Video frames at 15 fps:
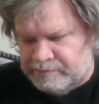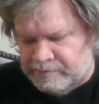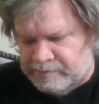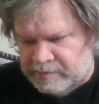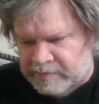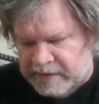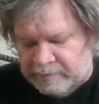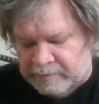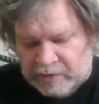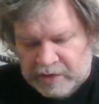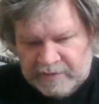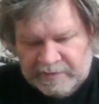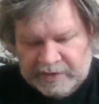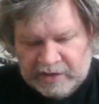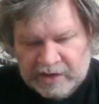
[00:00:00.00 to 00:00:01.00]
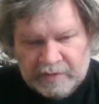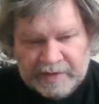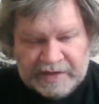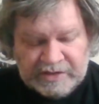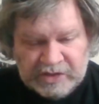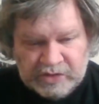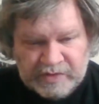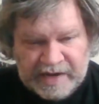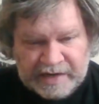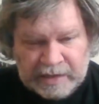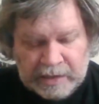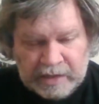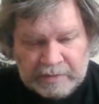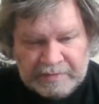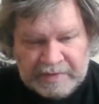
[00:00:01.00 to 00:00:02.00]
And wherever we go, we're the dragon
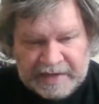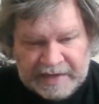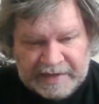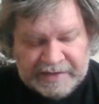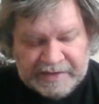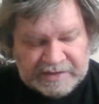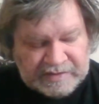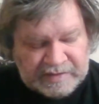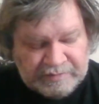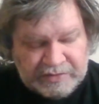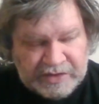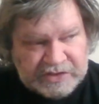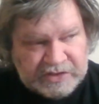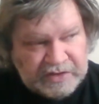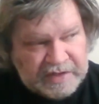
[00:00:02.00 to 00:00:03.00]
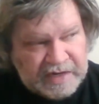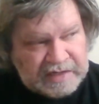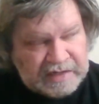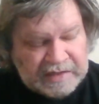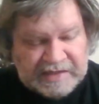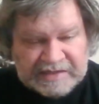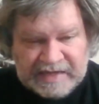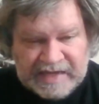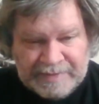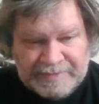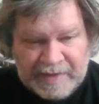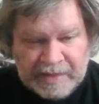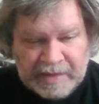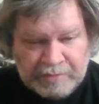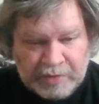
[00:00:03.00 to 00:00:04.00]
along behind us. I'm pretty sure they're not going to let us camp
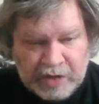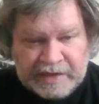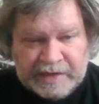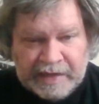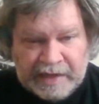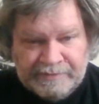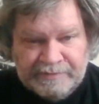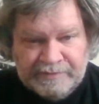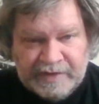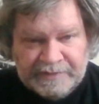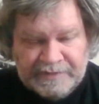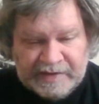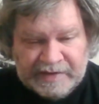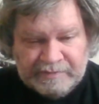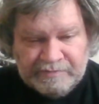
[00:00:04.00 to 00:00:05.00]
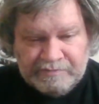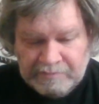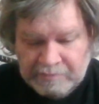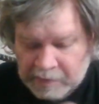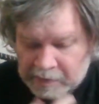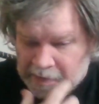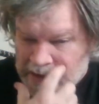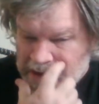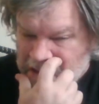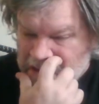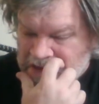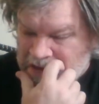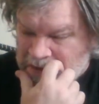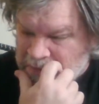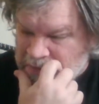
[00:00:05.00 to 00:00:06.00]
out in the parking lot if they get booted.
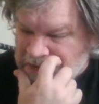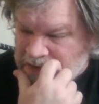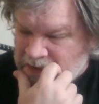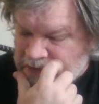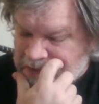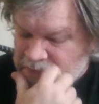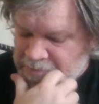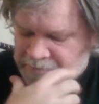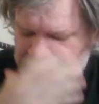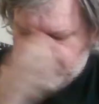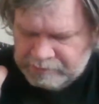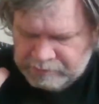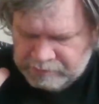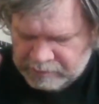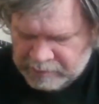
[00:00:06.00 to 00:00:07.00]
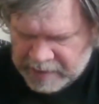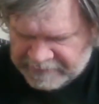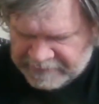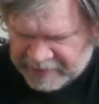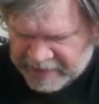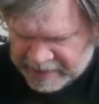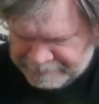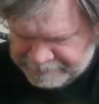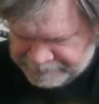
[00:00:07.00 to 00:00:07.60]
So, enough of that.